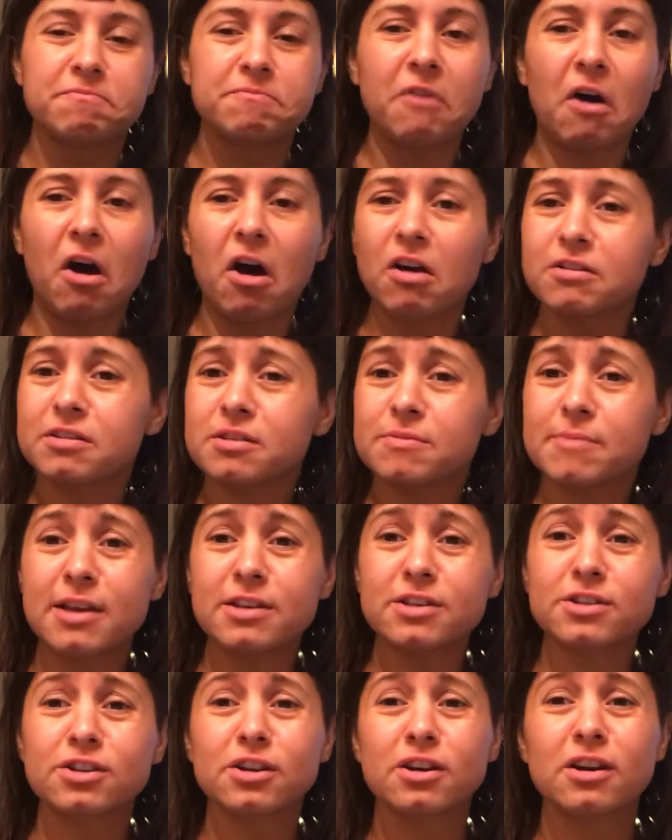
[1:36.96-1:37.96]
fall
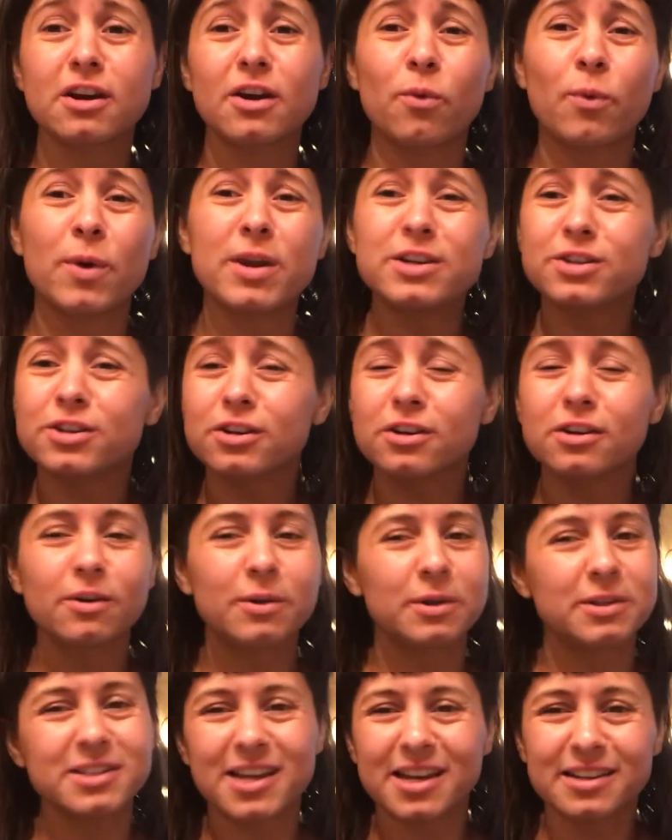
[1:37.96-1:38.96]
semester, winter,
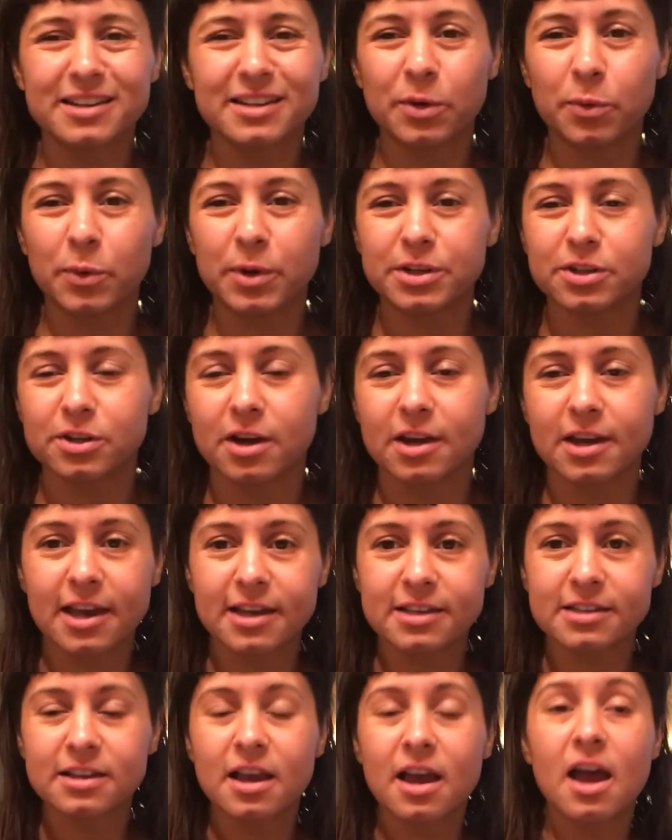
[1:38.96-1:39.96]
well technically winter I
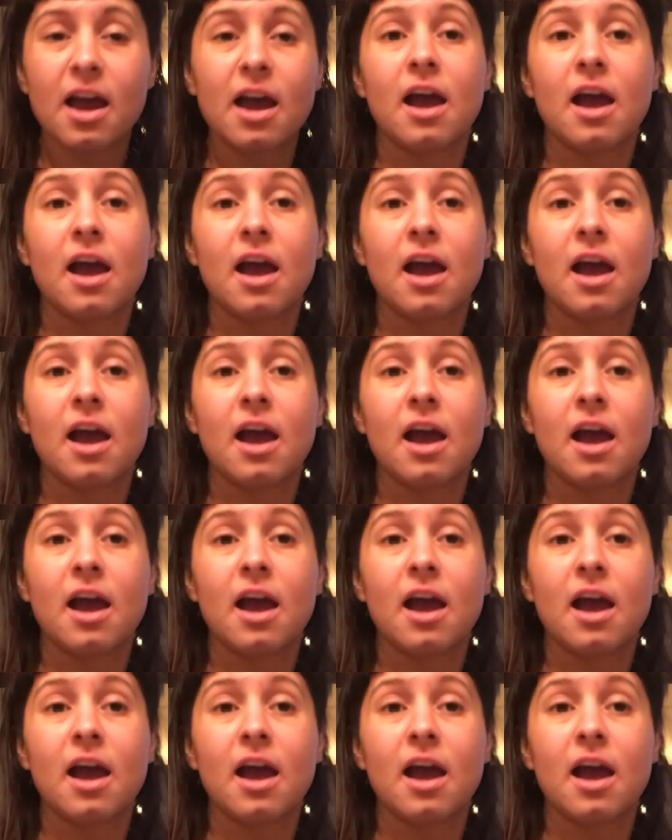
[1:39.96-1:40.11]
guess,